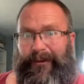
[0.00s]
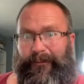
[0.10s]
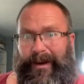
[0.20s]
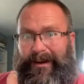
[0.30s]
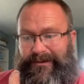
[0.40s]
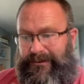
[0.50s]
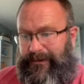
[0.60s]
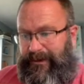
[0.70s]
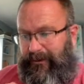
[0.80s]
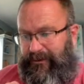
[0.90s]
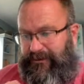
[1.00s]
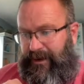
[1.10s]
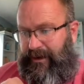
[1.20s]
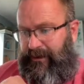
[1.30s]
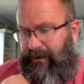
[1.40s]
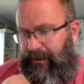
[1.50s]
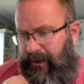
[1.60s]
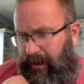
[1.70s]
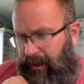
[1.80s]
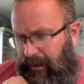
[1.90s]
right? Too many nodes, right?
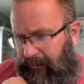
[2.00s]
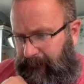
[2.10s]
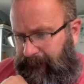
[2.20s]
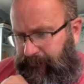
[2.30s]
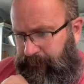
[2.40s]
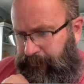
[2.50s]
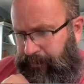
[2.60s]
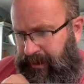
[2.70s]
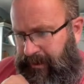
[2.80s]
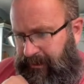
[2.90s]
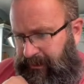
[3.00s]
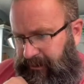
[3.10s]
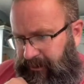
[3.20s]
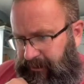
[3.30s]
But you're